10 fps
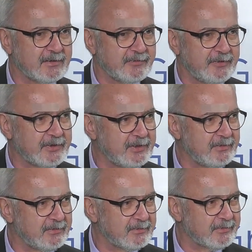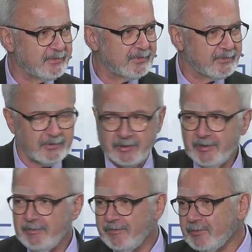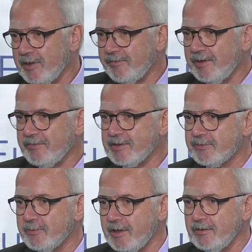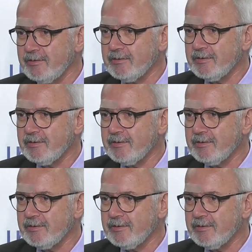15, or maybe even 25 years from now,